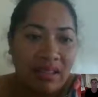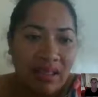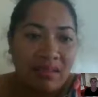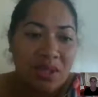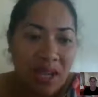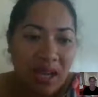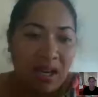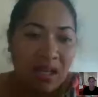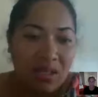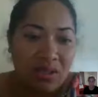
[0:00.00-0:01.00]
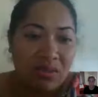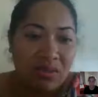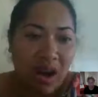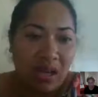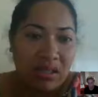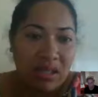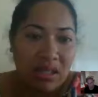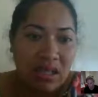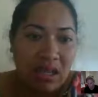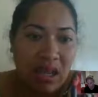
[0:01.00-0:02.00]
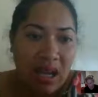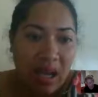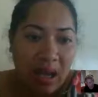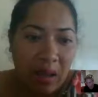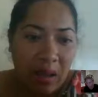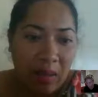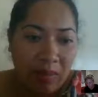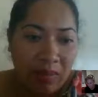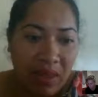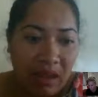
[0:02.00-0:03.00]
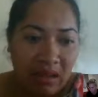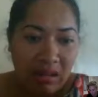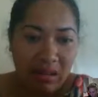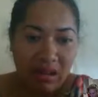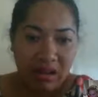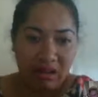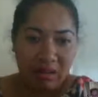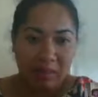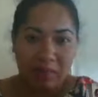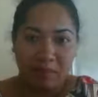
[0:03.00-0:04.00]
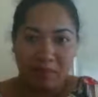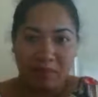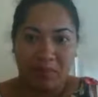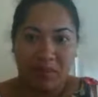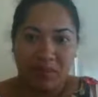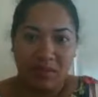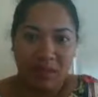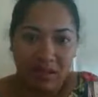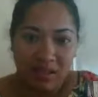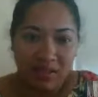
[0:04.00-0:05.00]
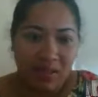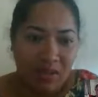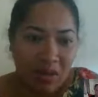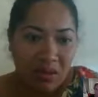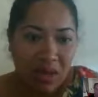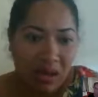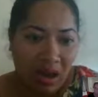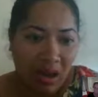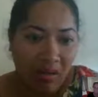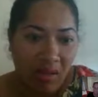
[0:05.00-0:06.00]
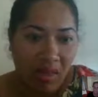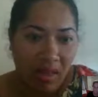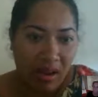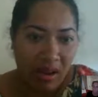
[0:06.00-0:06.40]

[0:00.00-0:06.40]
think Tana is right. That the in the Victorian era,